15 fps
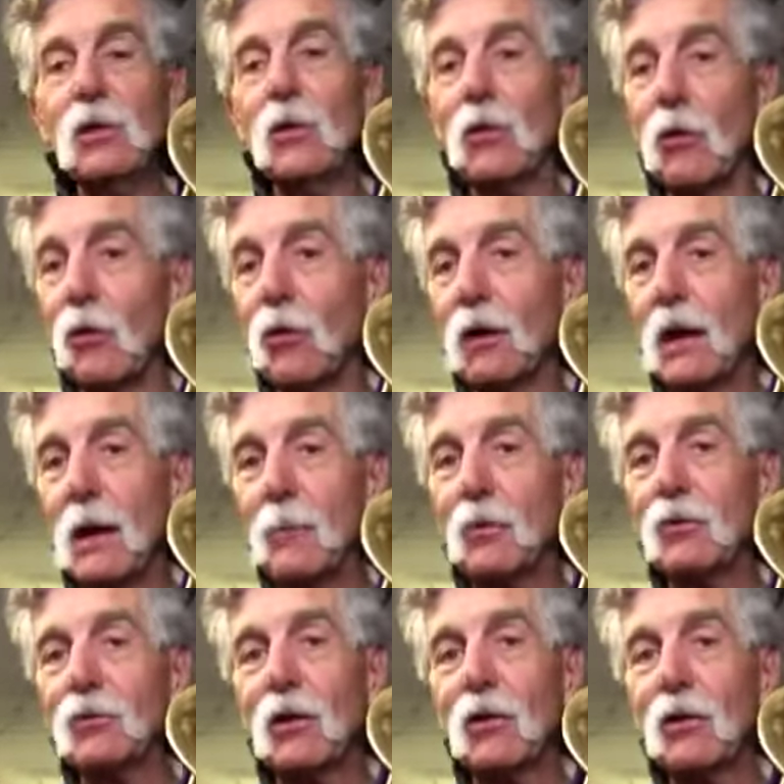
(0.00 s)

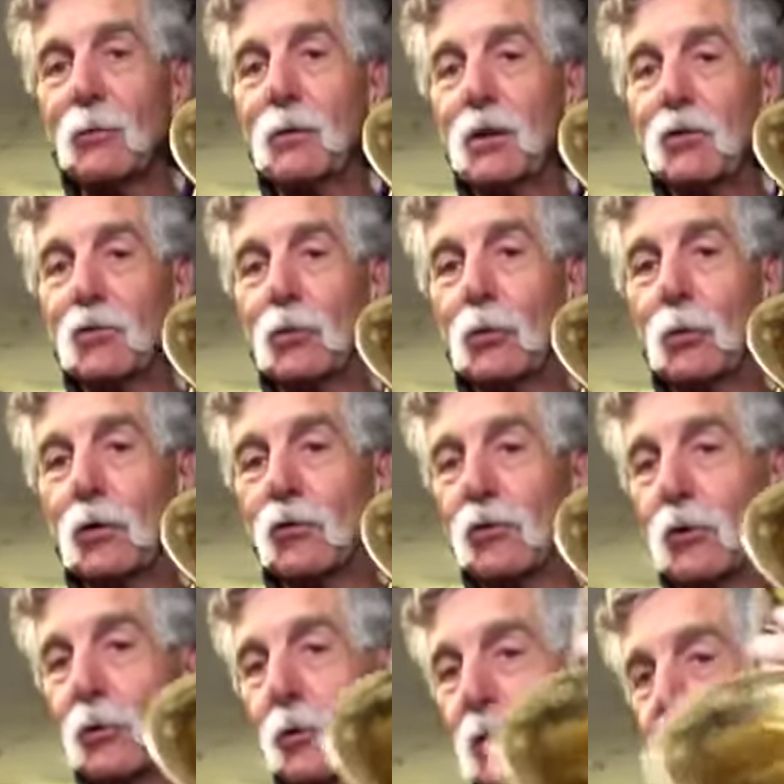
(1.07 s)
ergonomics aren't going to be as cool as the
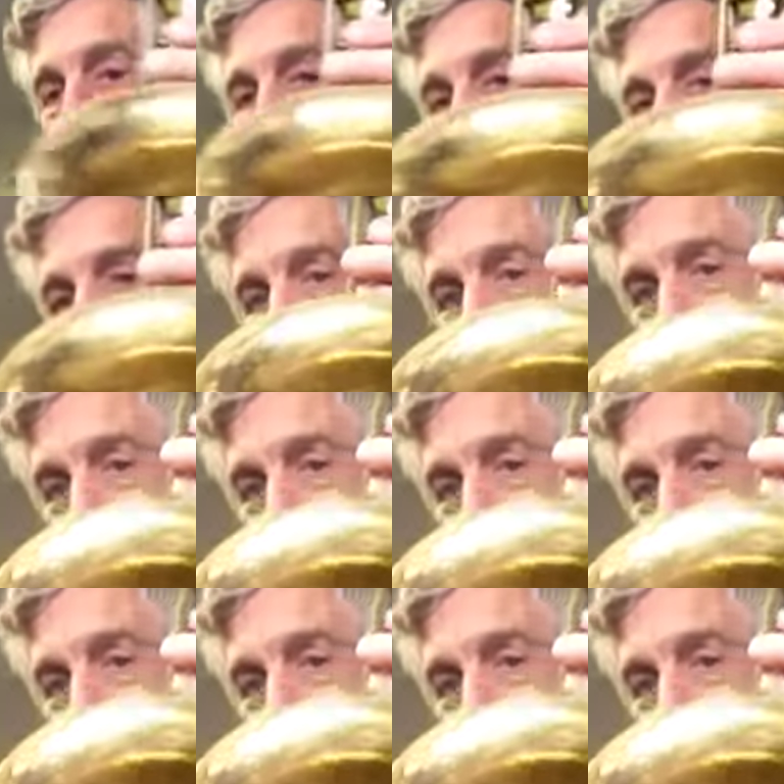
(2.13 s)
newer keys,